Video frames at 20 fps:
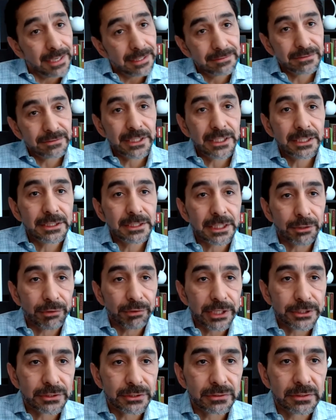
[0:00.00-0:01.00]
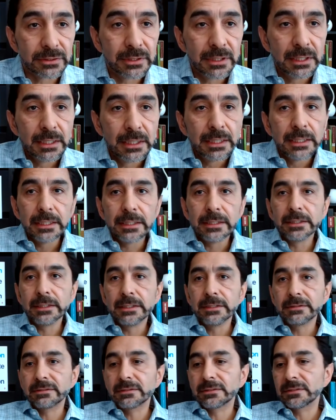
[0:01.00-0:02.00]
Z generation
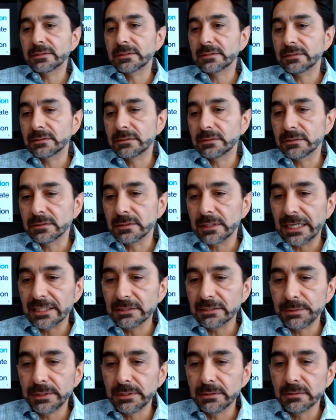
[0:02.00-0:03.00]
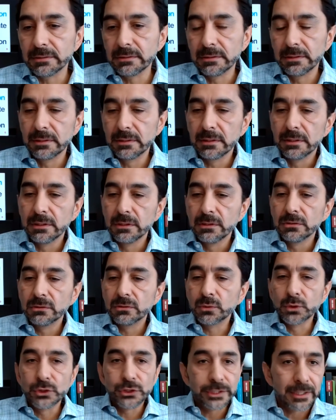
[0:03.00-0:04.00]
has been
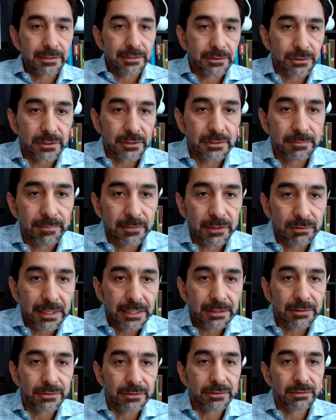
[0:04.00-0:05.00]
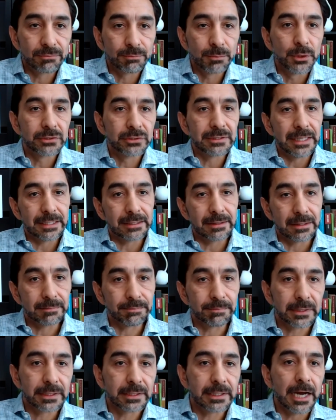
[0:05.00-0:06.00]
too sheltered, right? There are books like
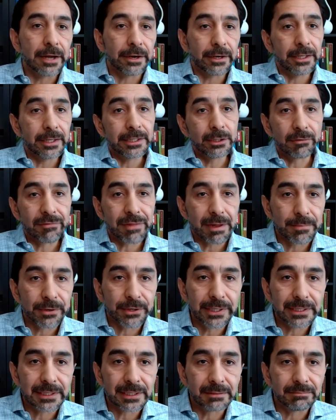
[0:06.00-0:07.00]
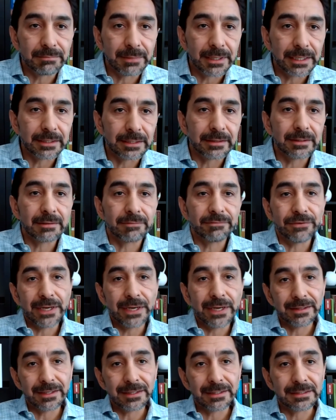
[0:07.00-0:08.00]
the Coddling of the American Mind, the
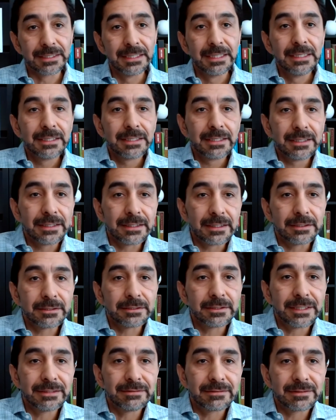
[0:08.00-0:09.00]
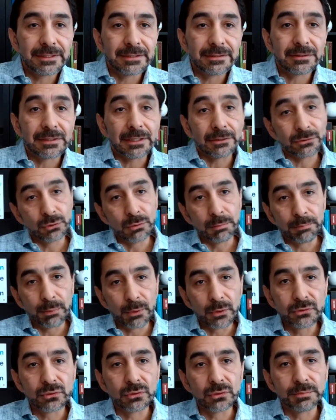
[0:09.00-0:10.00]
fact that Gen Zs are
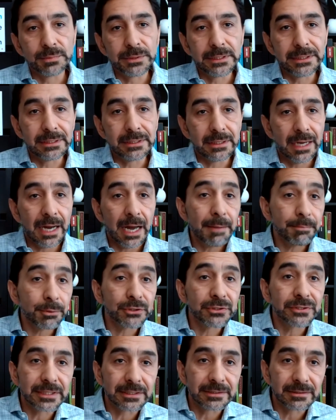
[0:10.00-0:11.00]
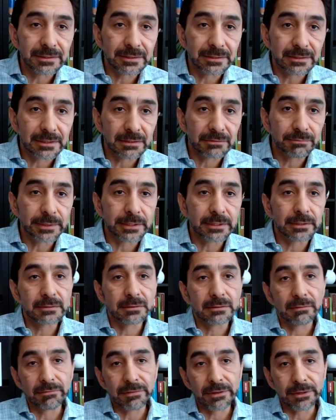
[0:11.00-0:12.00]
supposed to be hypersensitive because
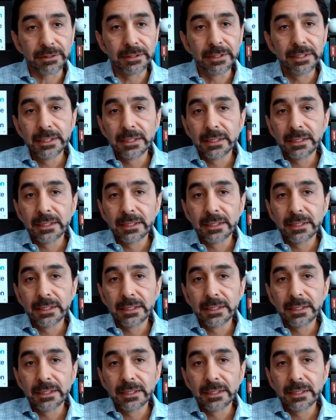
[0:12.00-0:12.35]
of their